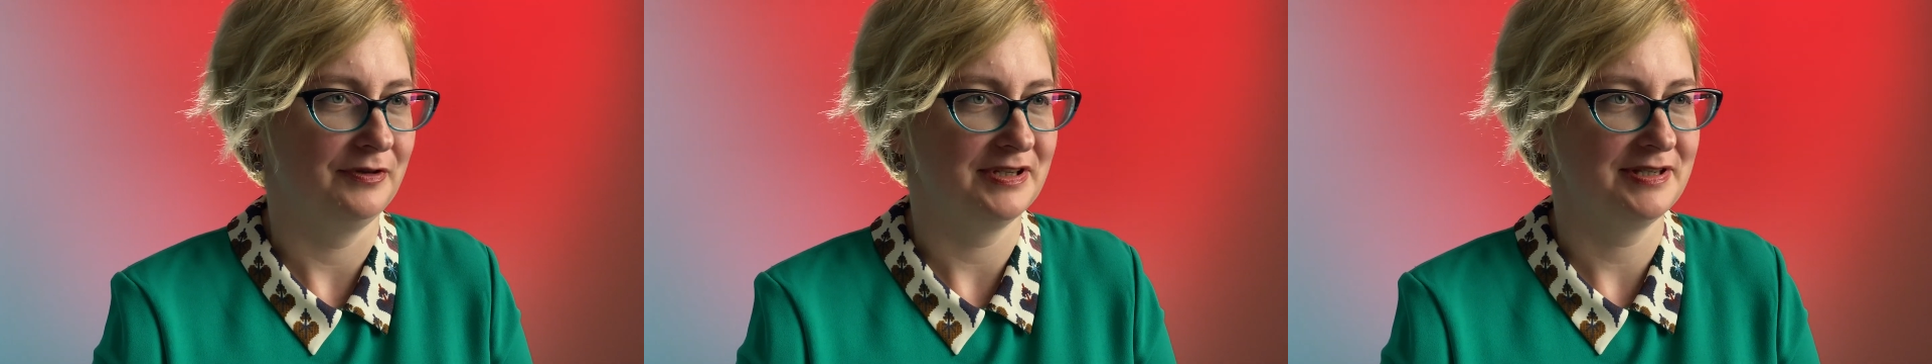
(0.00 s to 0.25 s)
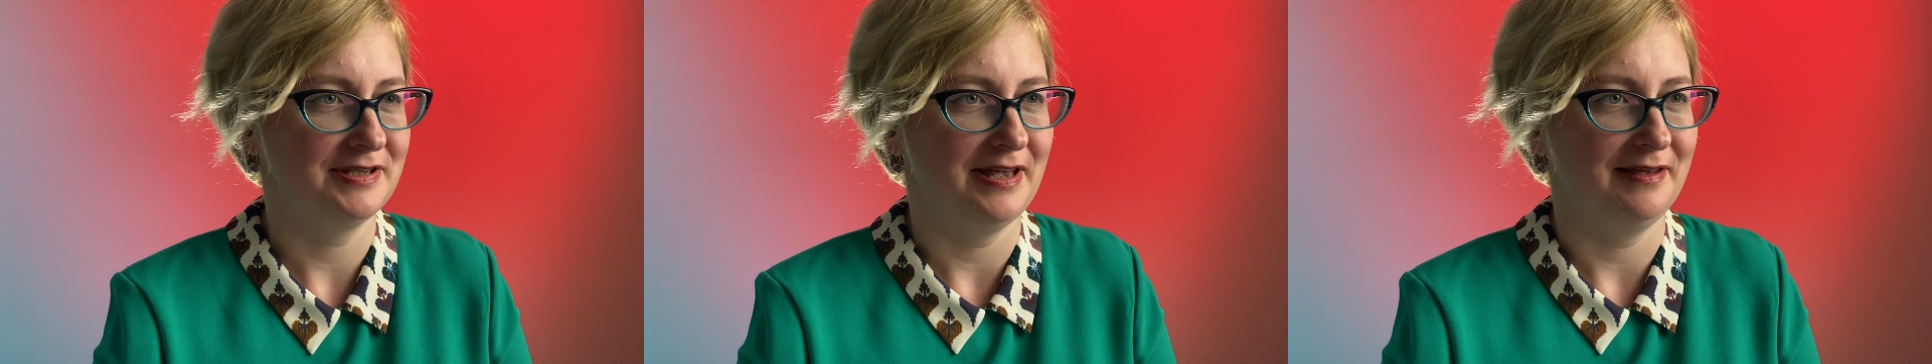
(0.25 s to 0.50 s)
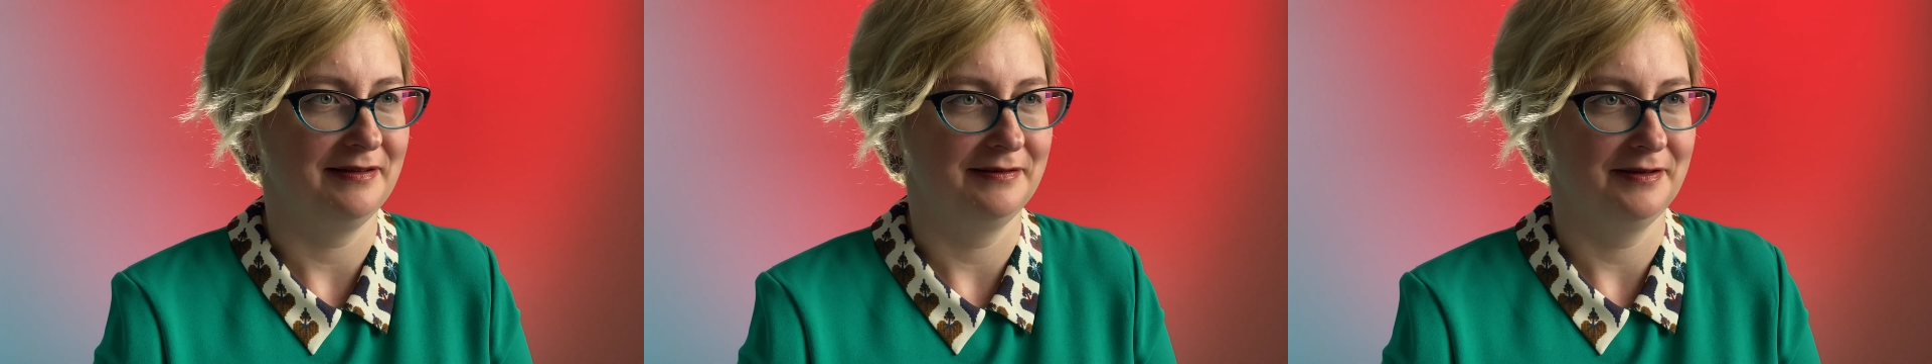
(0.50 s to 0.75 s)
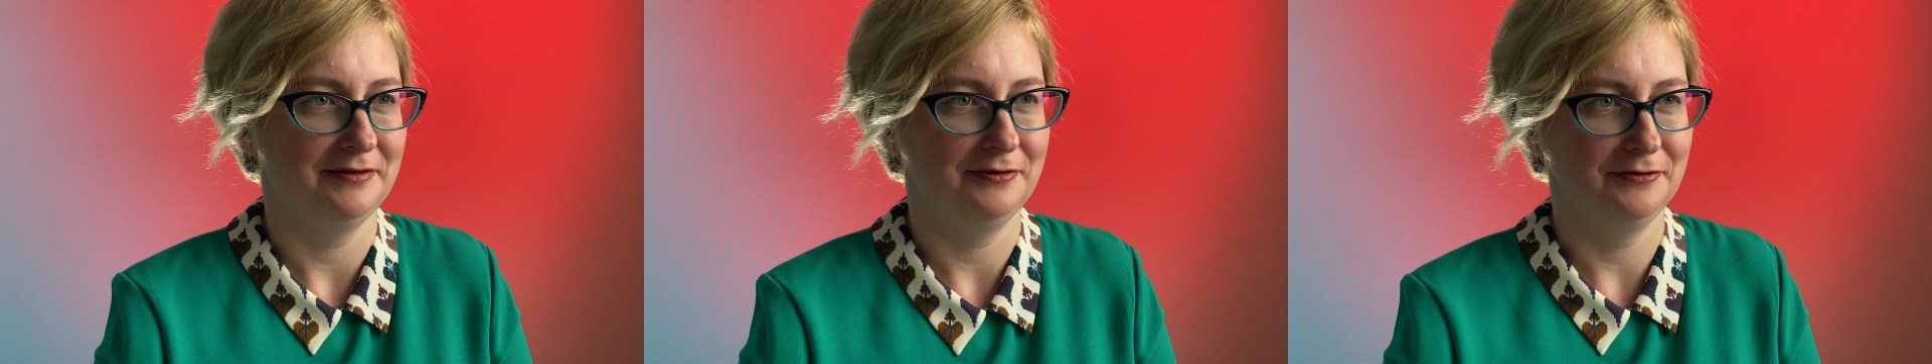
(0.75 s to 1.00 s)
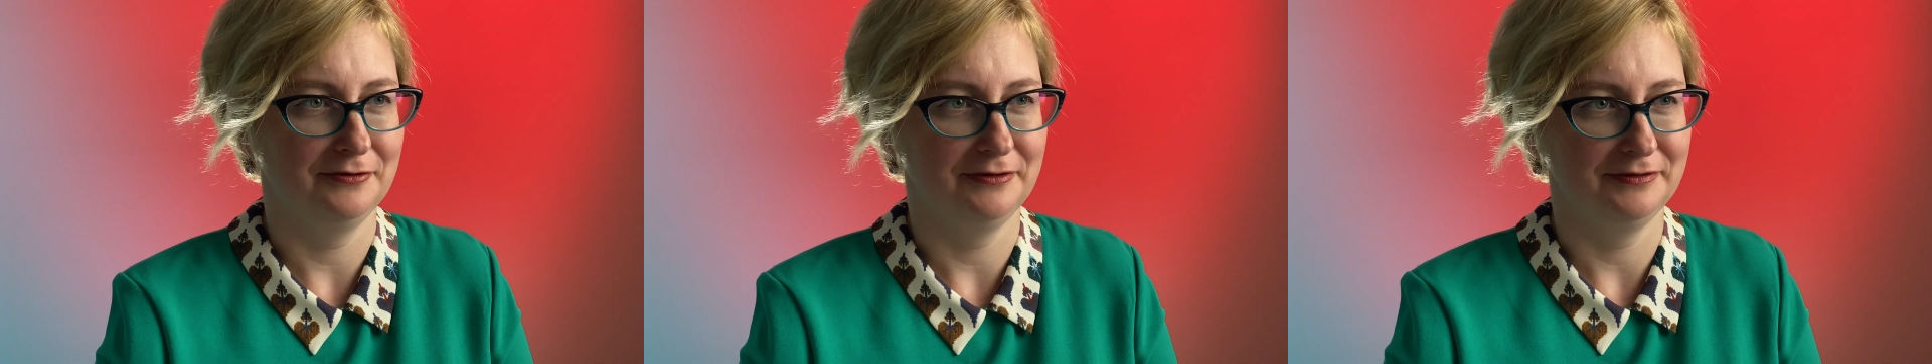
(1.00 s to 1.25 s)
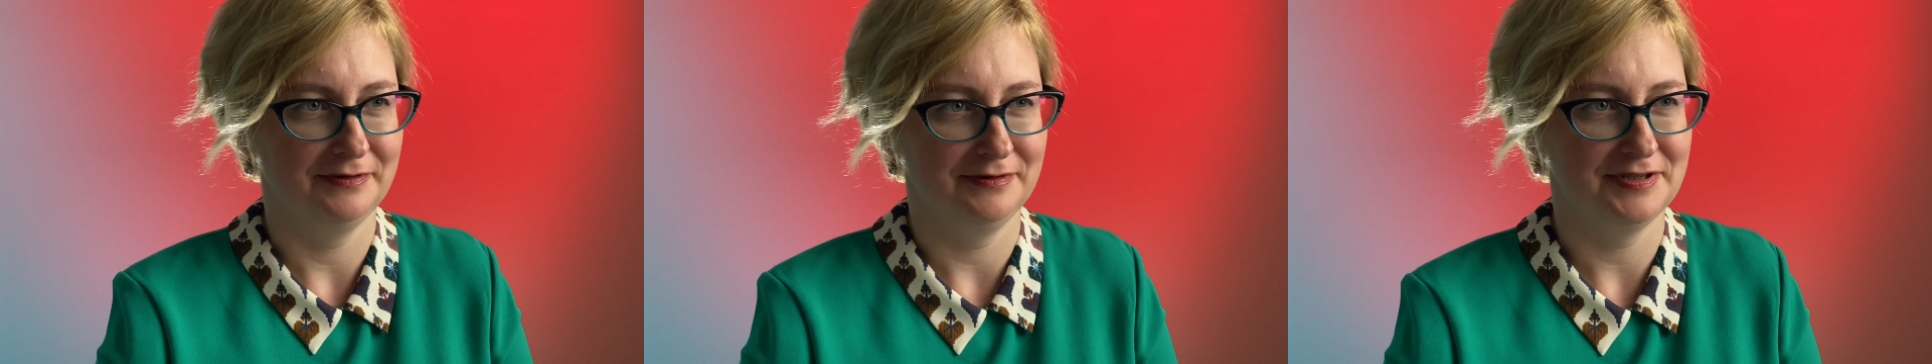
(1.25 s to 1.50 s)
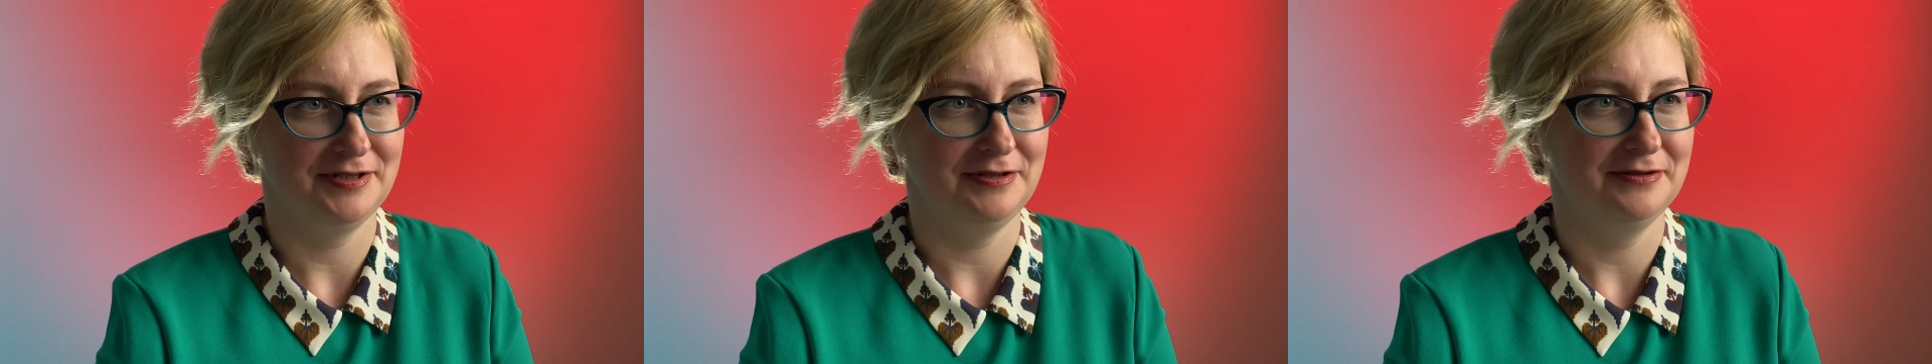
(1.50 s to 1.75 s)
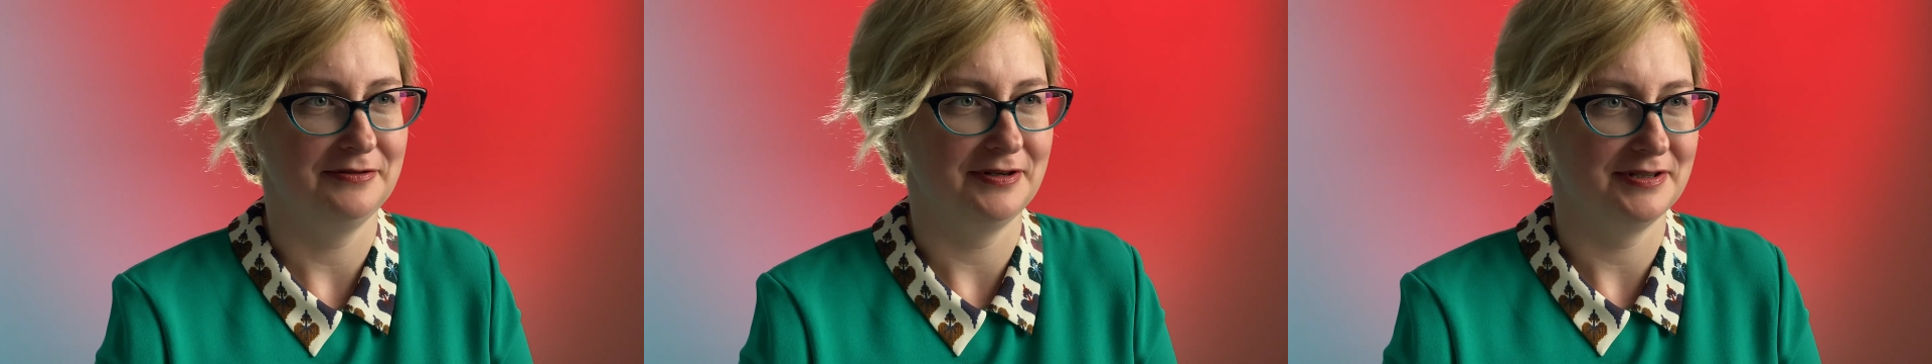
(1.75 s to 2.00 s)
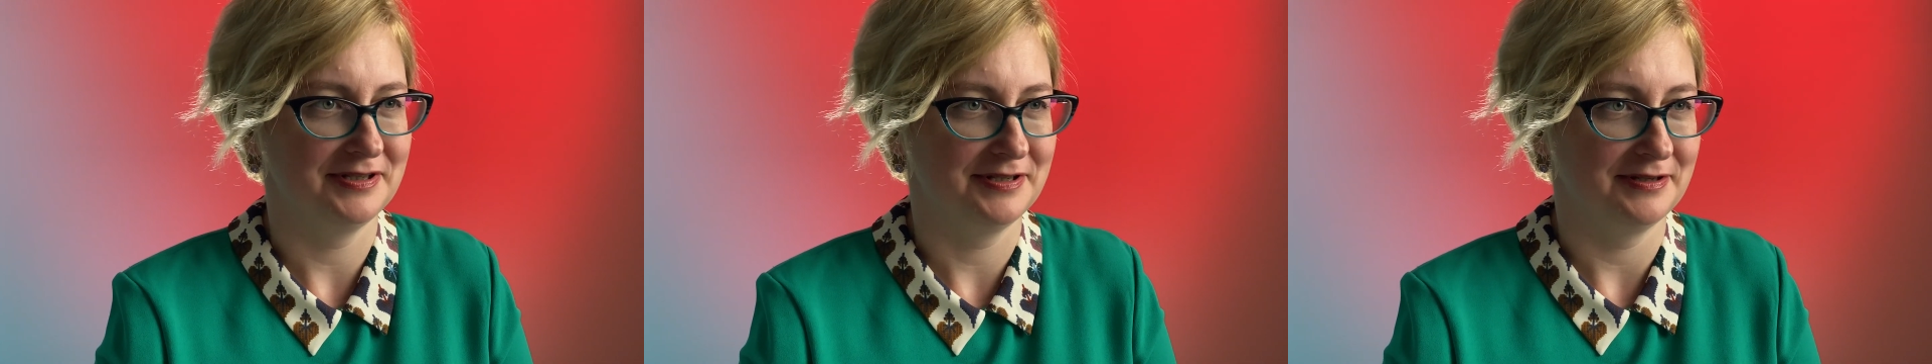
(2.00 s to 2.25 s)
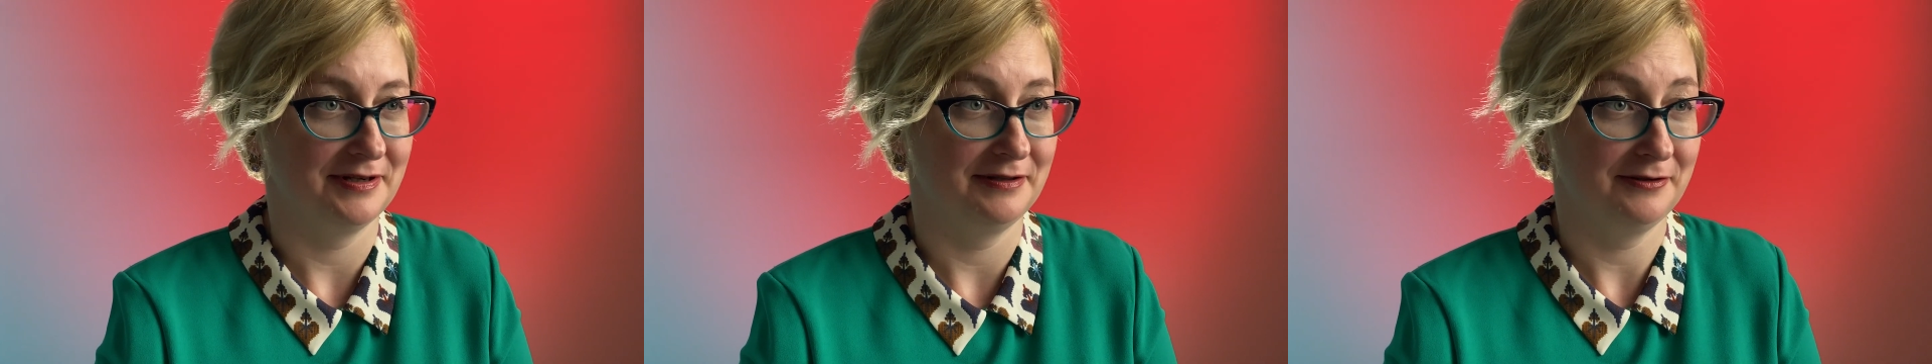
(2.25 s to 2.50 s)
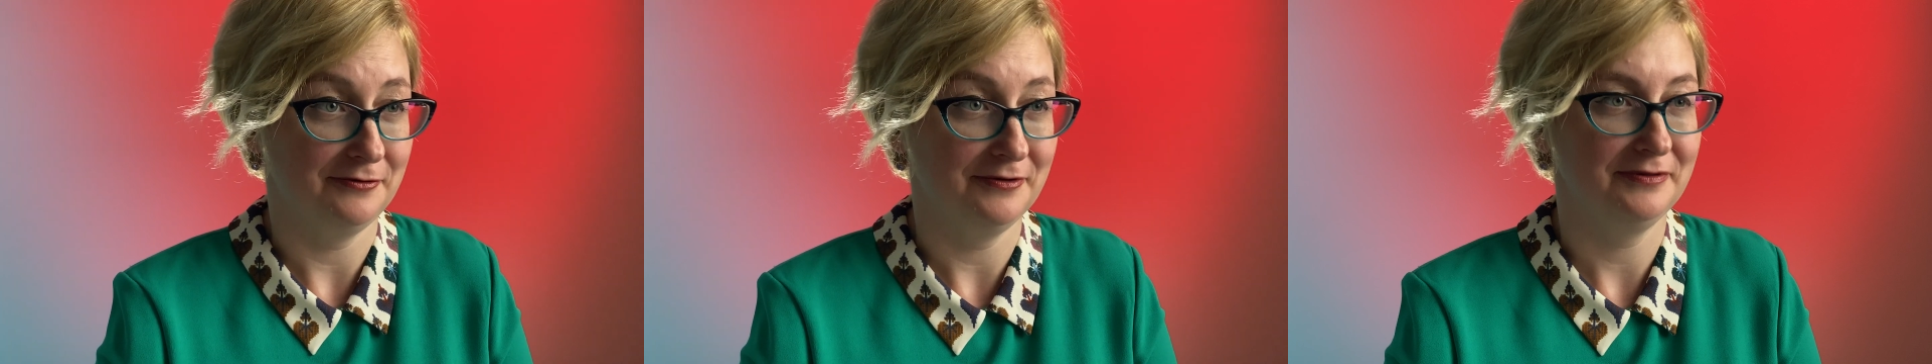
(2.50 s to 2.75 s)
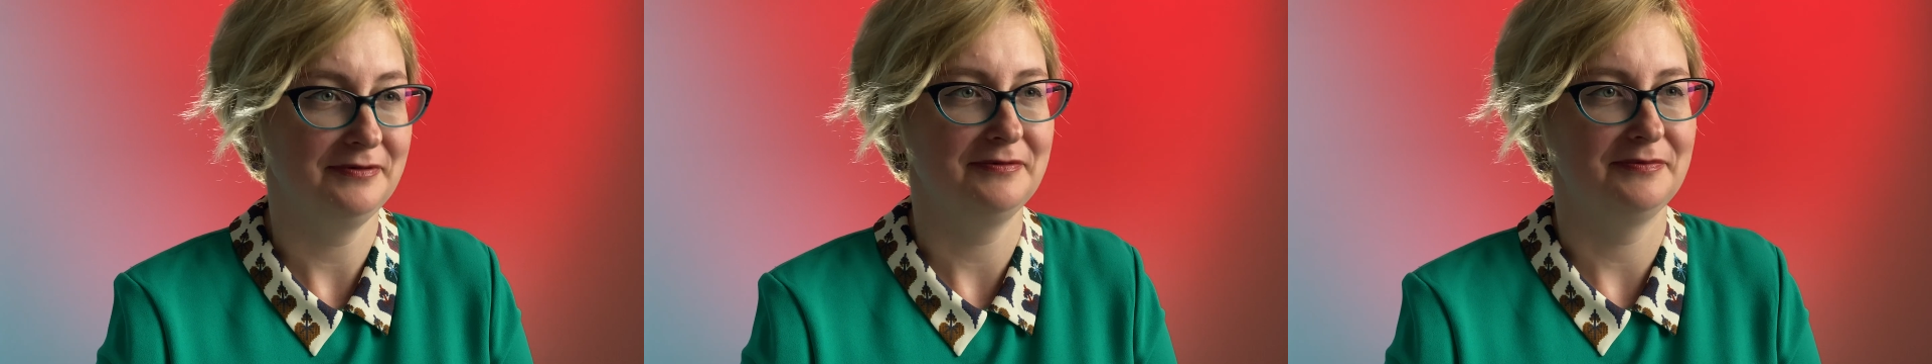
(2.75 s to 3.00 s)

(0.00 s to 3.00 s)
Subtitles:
the saying that all theories are wrong,